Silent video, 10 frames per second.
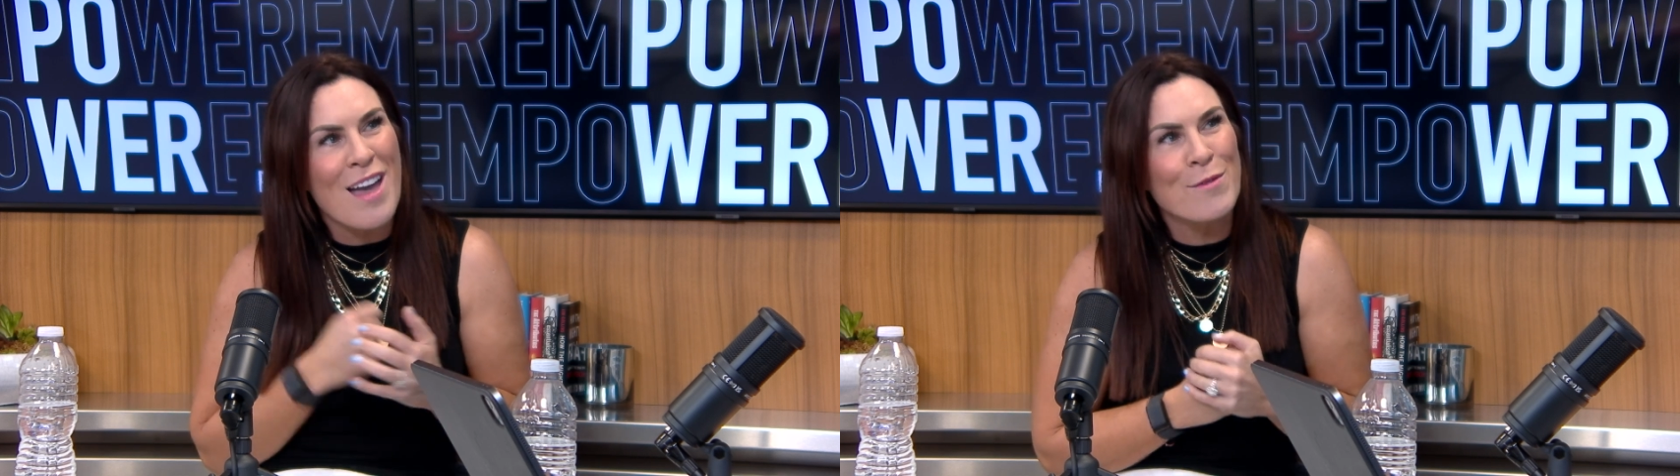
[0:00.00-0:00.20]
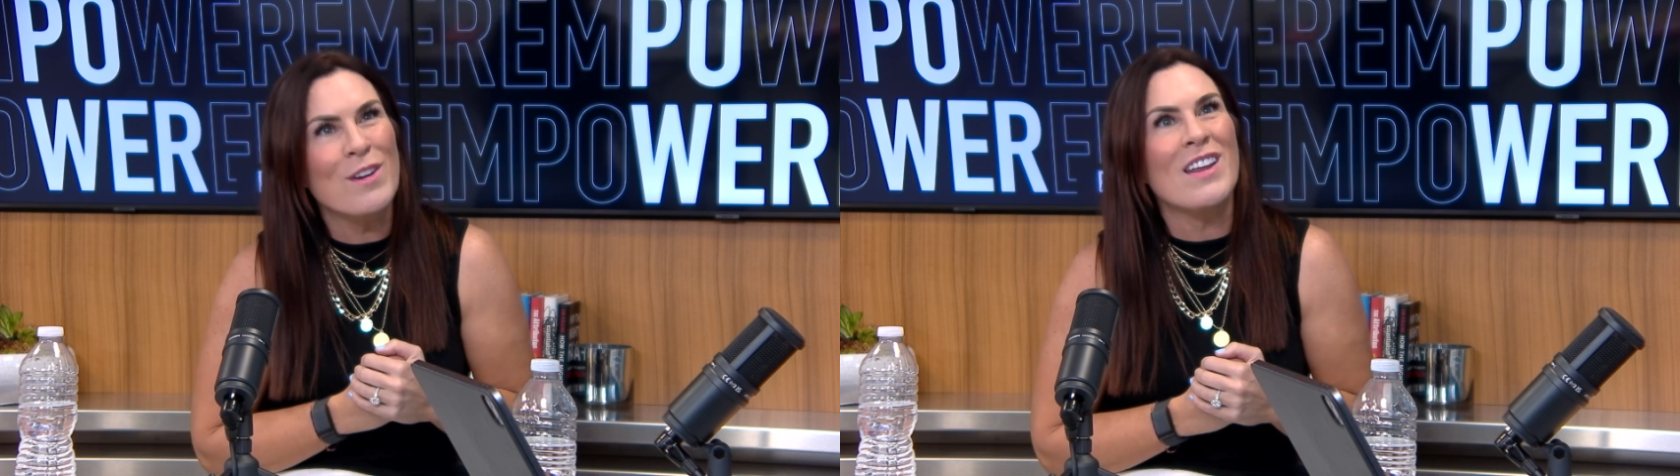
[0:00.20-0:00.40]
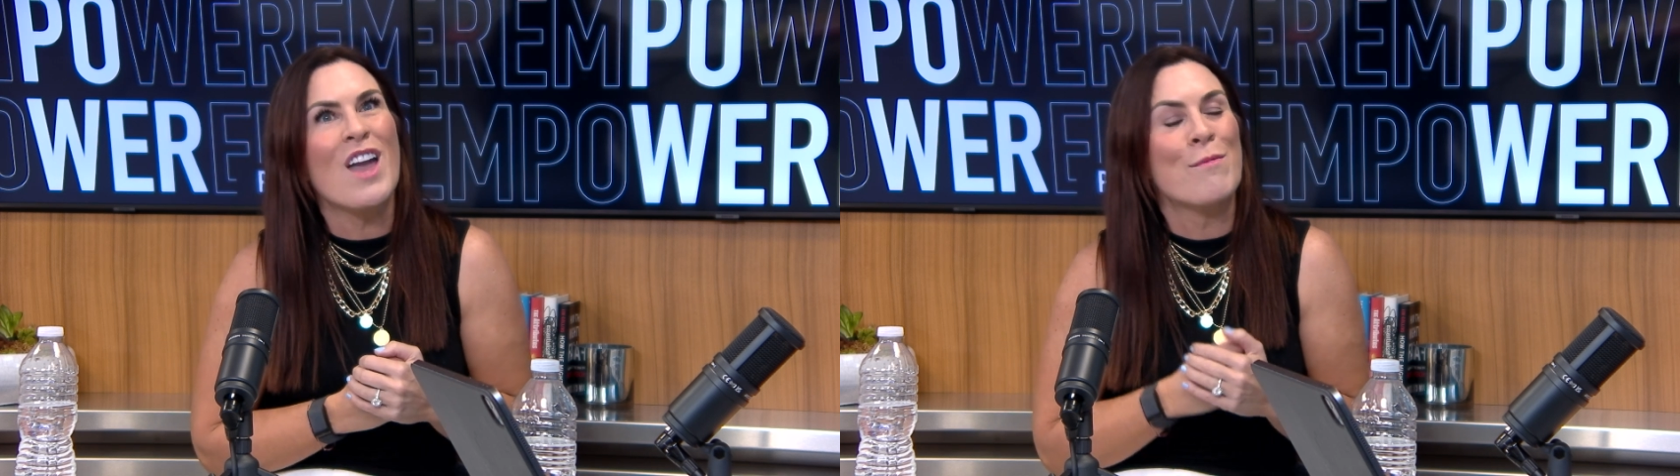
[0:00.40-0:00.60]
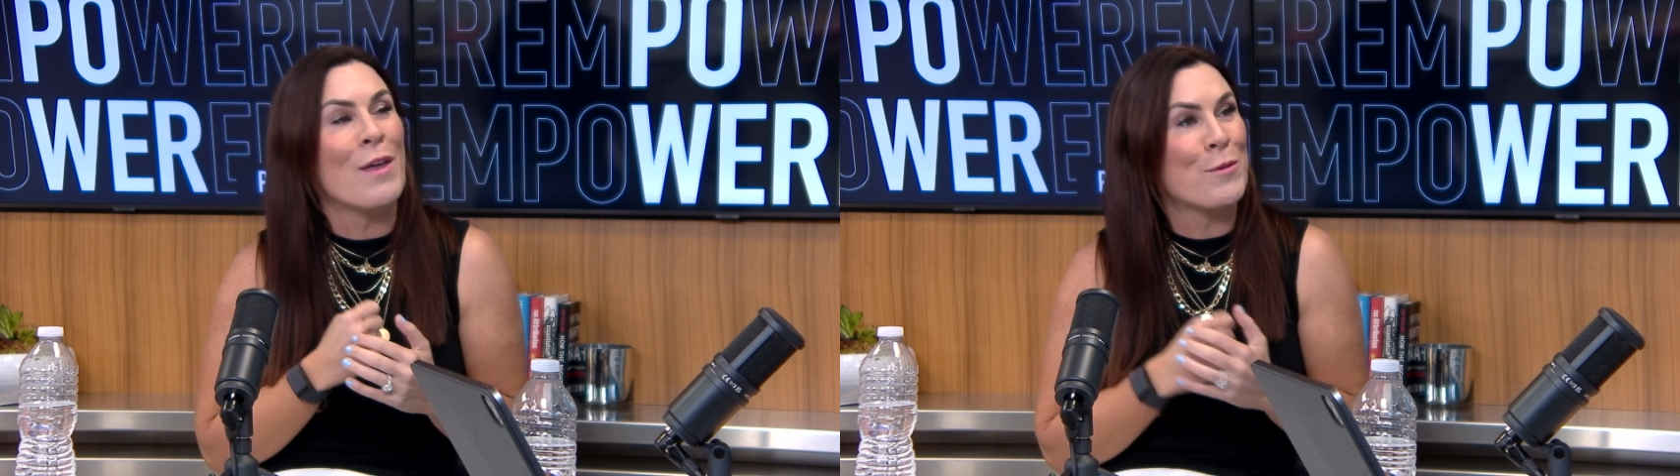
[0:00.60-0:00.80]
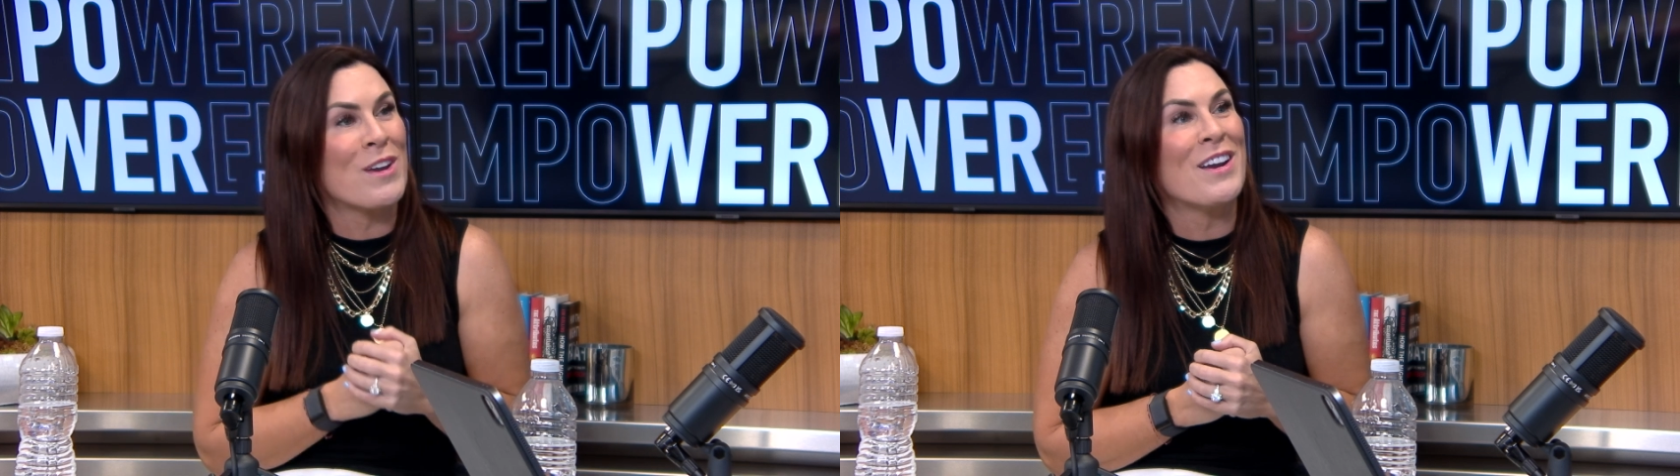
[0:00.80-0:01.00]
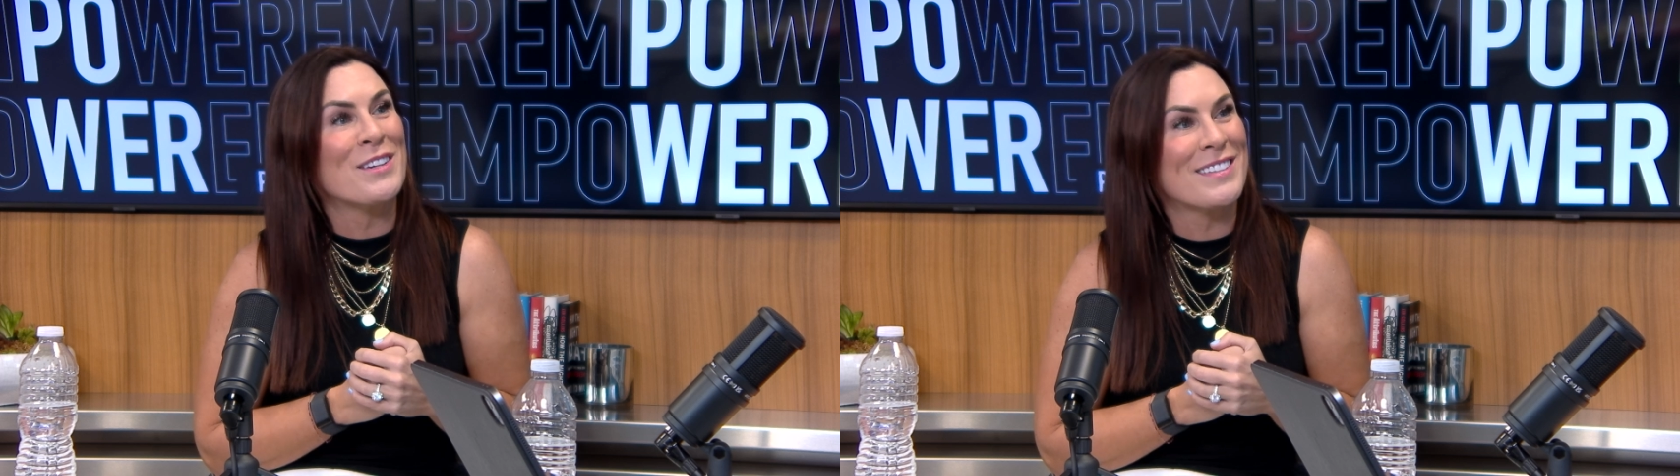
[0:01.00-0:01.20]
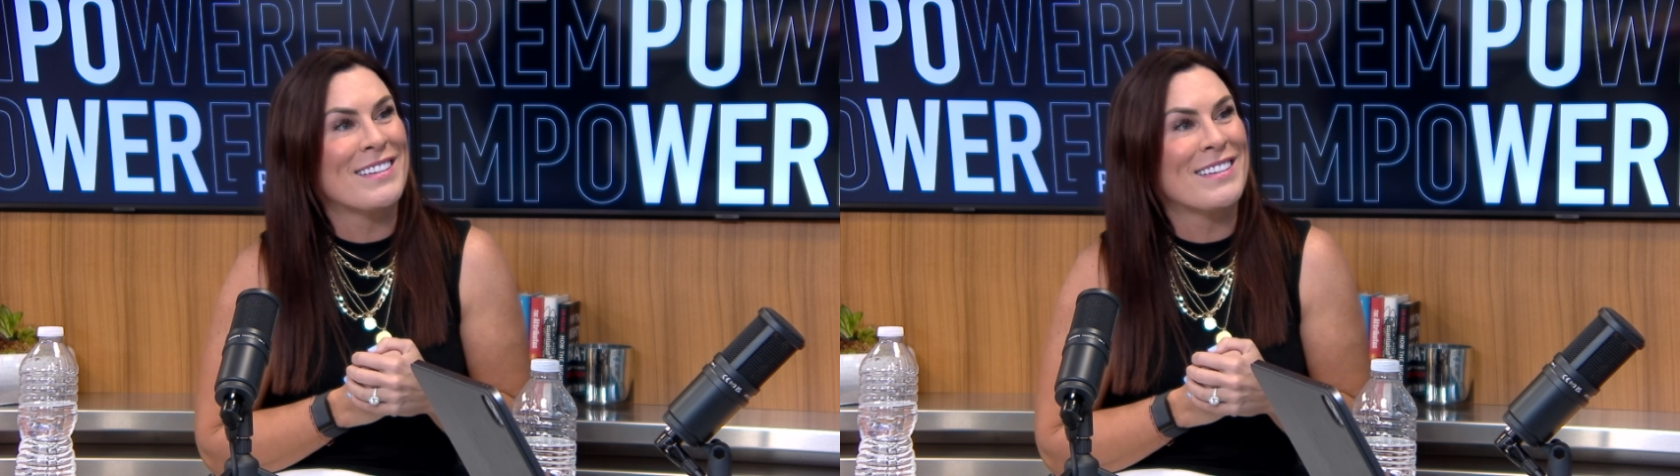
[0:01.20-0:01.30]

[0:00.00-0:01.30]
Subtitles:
every day for about 3 years.